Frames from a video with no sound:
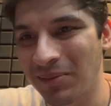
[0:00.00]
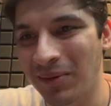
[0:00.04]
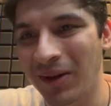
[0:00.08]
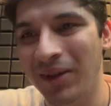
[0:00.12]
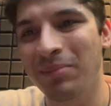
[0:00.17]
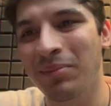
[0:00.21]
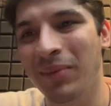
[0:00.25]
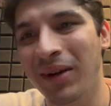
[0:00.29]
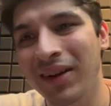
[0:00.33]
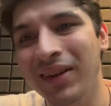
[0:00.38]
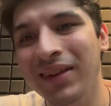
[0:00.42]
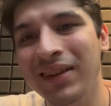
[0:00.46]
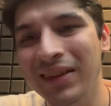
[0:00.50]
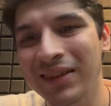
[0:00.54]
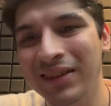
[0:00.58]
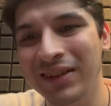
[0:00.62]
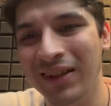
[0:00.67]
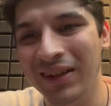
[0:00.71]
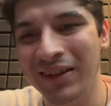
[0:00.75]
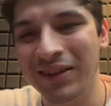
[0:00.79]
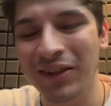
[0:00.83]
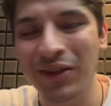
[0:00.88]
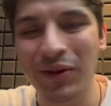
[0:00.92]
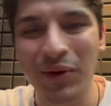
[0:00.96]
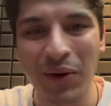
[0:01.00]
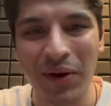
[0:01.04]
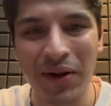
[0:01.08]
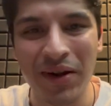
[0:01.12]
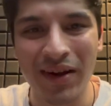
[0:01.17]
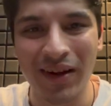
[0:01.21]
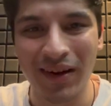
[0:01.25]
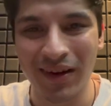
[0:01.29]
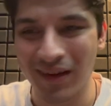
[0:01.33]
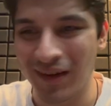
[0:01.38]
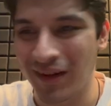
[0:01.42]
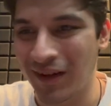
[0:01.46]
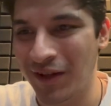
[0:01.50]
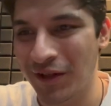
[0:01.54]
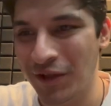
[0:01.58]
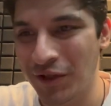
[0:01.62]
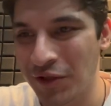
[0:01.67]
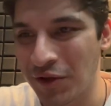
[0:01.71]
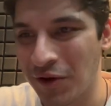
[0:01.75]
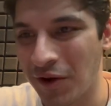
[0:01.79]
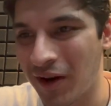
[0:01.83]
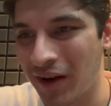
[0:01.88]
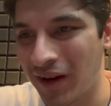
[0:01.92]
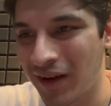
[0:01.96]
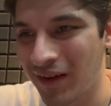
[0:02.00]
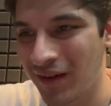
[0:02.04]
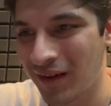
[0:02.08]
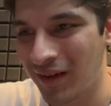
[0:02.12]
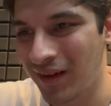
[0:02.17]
but it's a good shot.